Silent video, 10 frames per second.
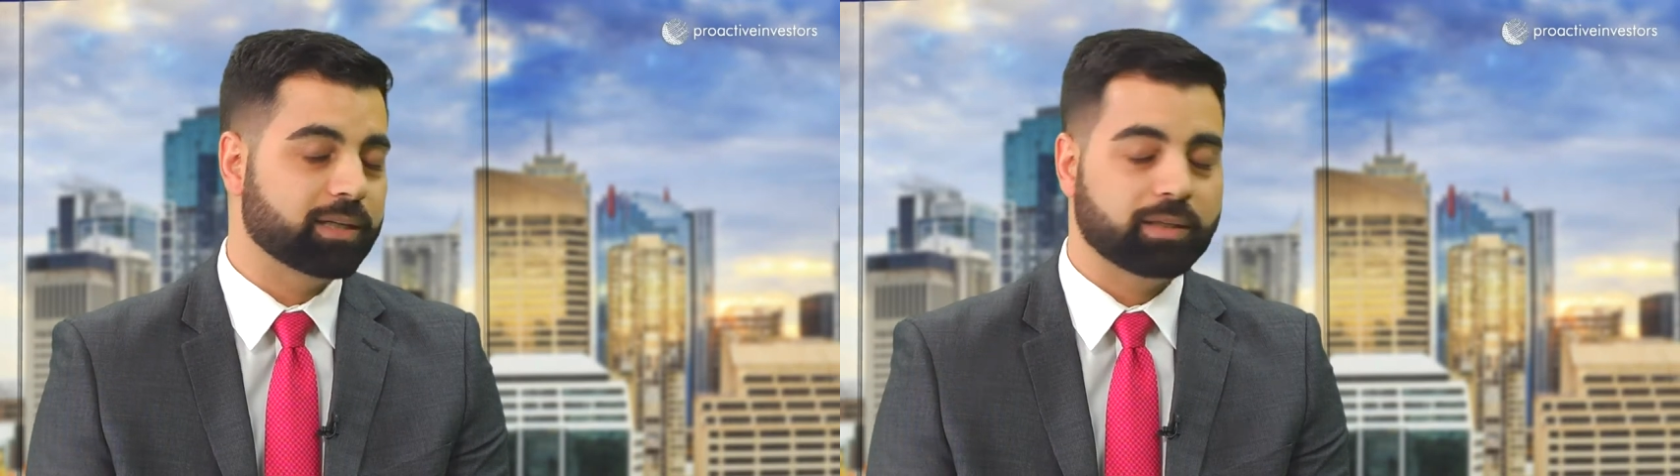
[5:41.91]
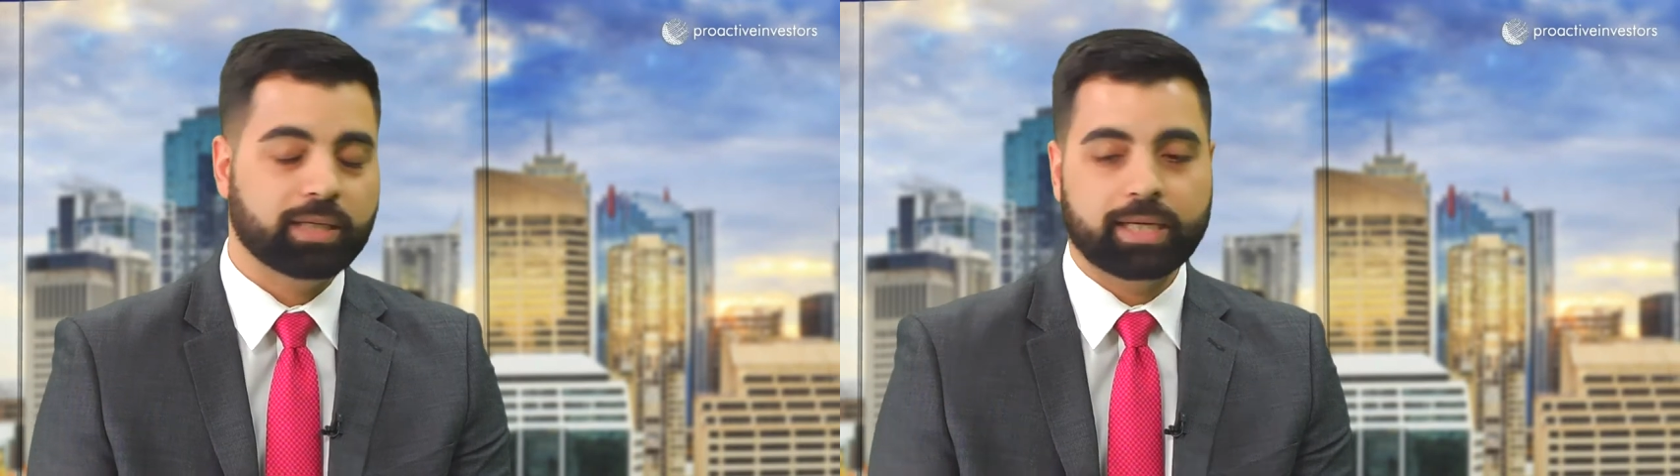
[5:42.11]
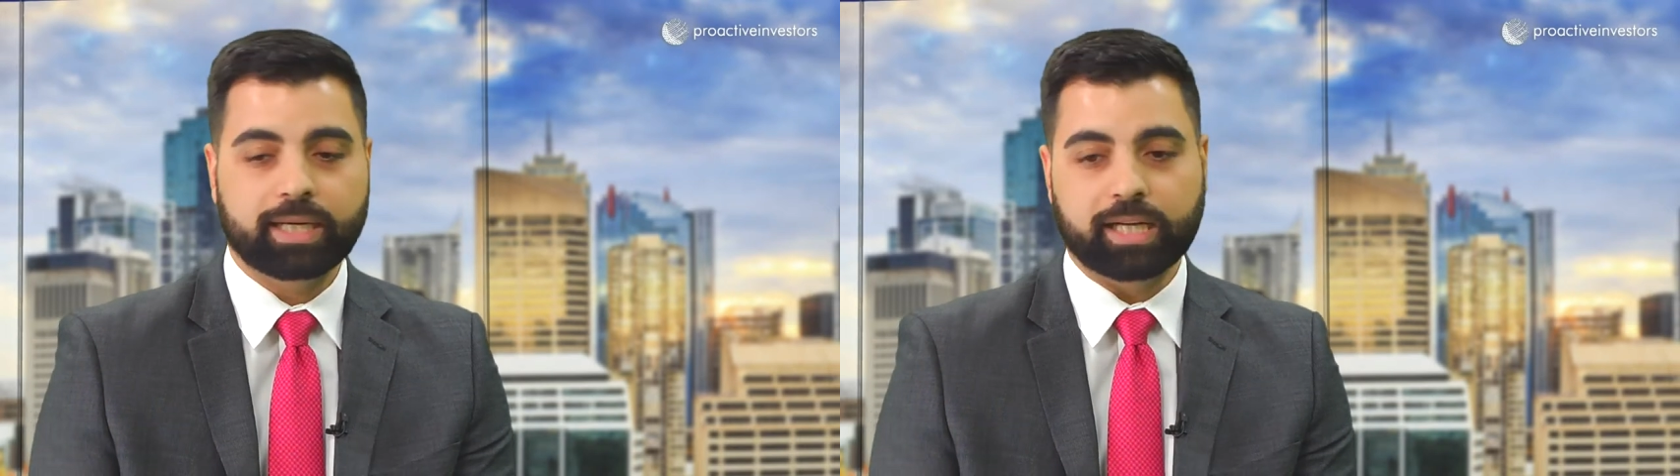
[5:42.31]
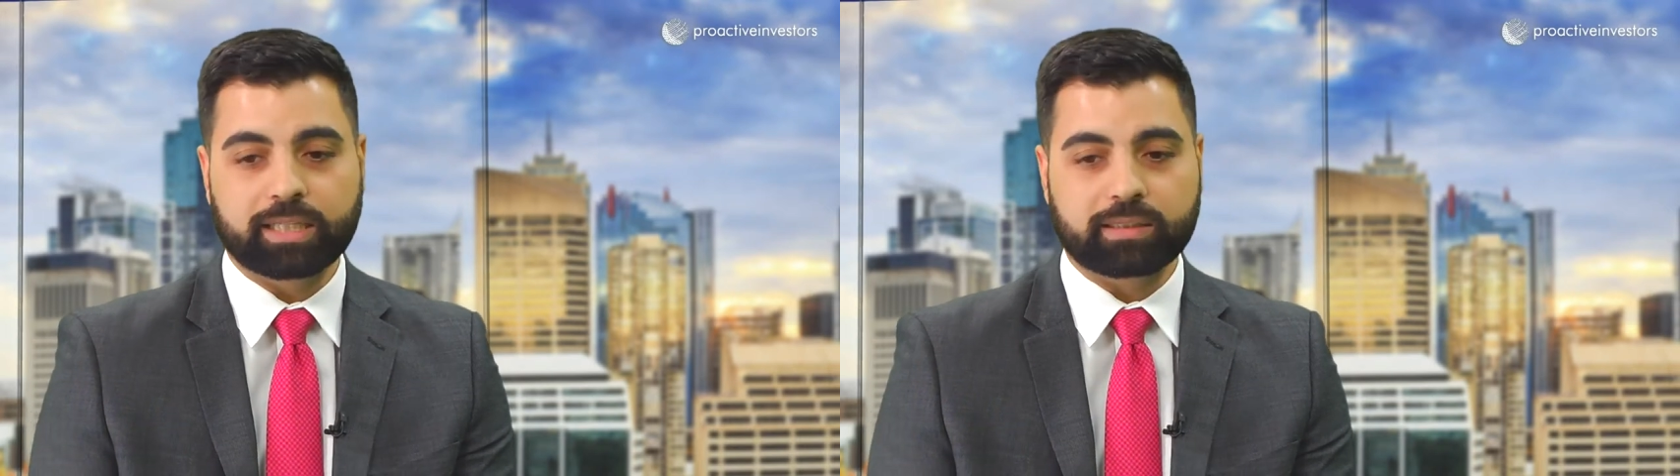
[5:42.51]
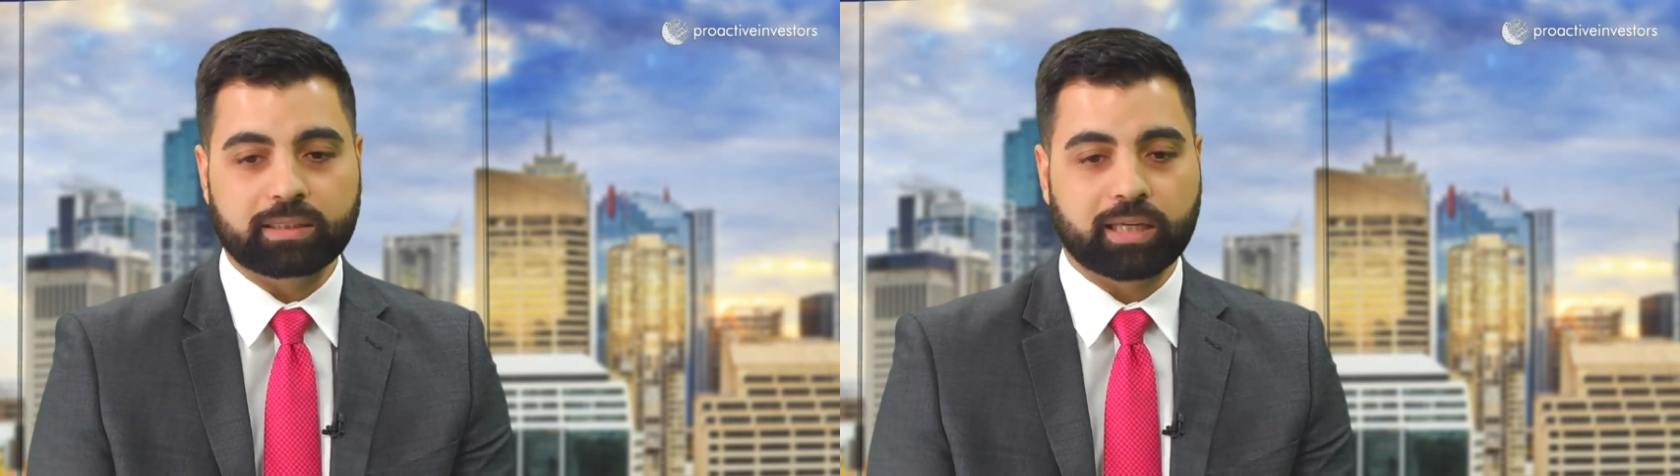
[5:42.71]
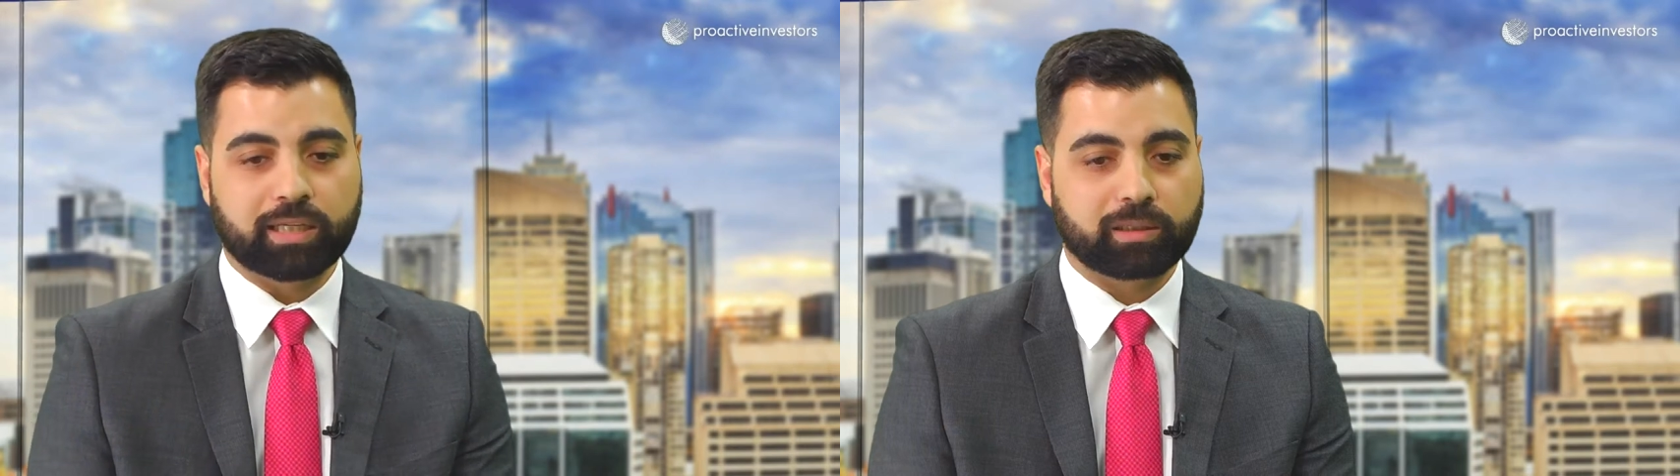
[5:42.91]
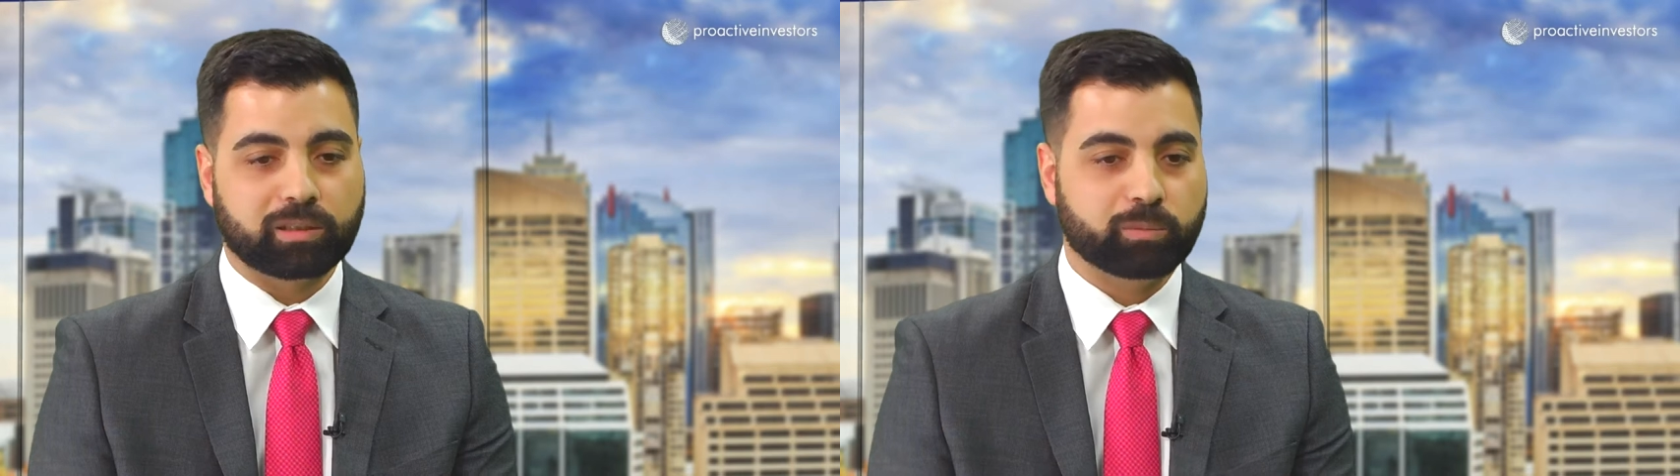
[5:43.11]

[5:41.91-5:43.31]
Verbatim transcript: And he, and he did that under the